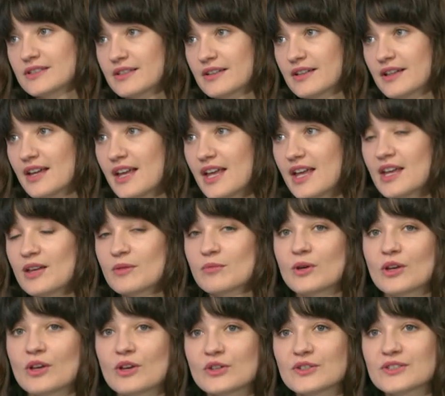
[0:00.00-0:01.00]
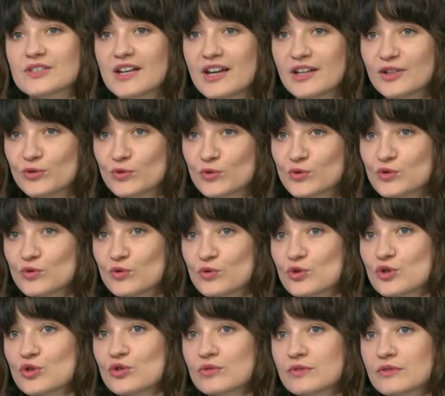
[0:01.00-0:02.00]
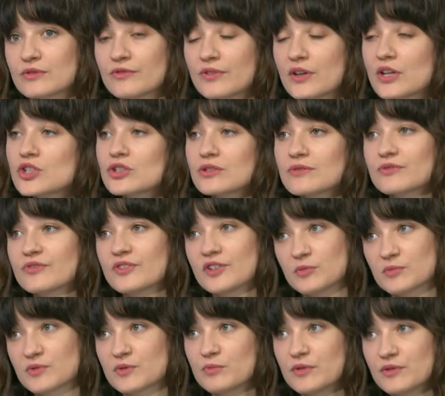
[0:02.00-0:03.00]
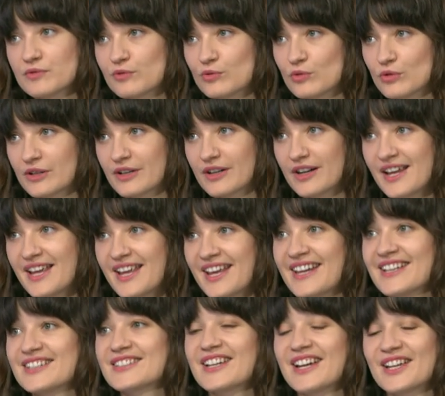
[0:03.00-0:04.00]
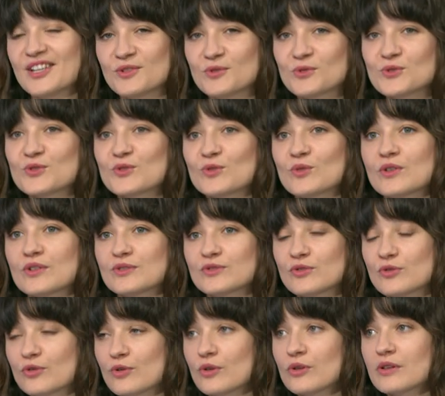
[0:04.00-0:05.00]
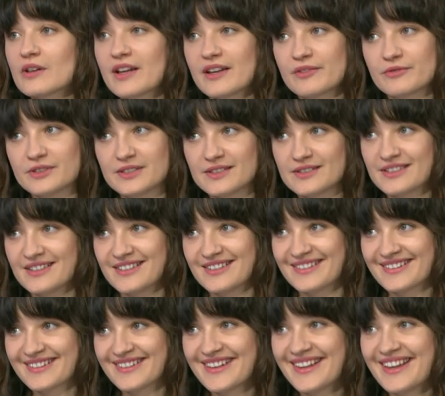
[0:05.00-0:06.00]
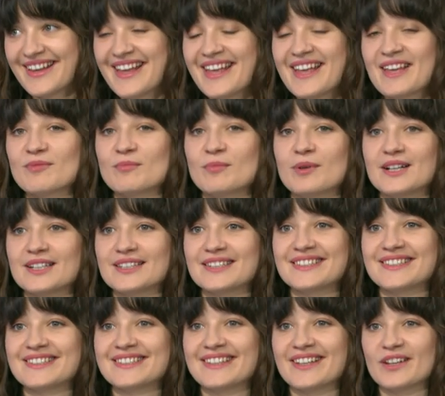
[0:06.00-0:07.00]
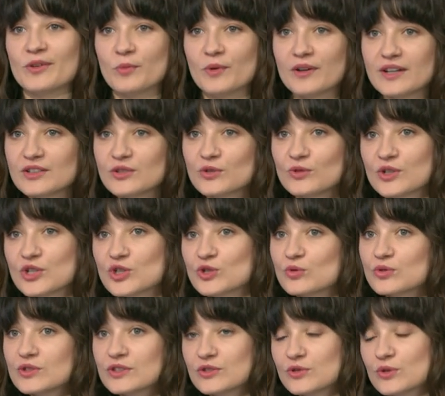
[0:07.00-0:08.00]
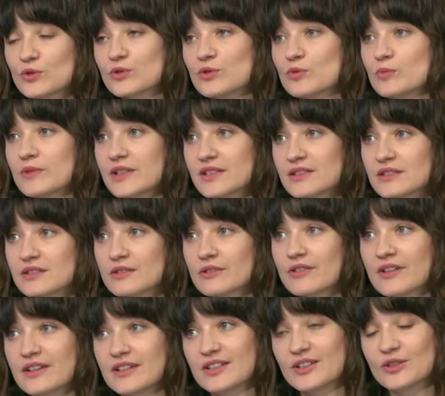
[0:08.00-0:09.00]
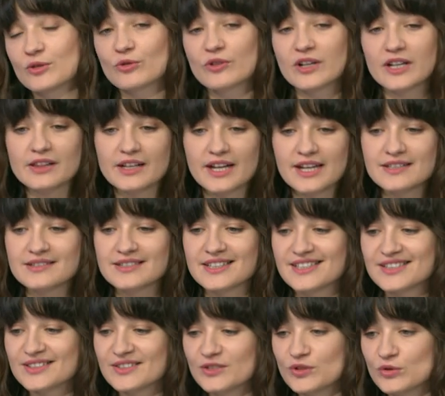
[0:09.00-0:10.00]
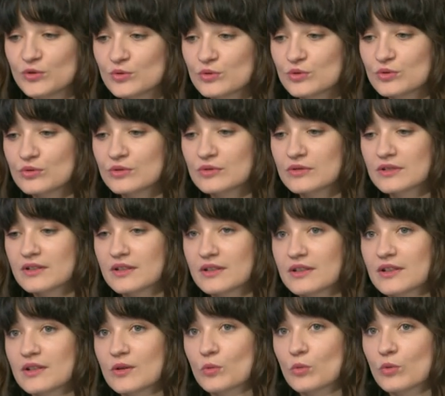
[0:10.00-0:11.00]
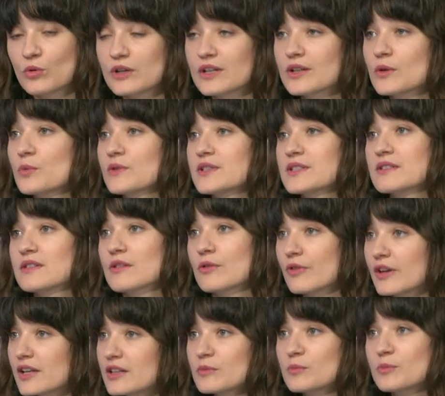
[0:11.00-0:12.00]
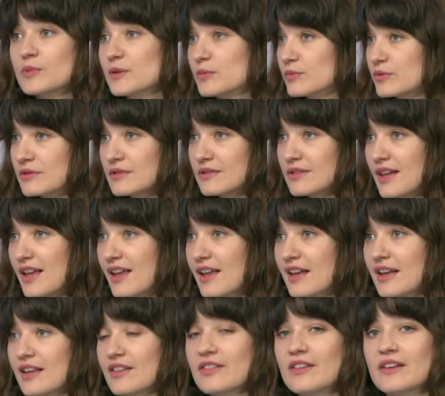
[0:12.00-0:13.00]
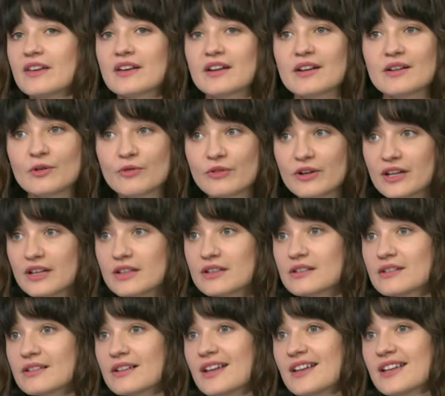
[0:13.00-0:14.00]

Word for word: mm -hmm. because I used to shoot fiction films before and I used to control everything. Mm. But when you are shooting documentary, you realize that you work with real people and their real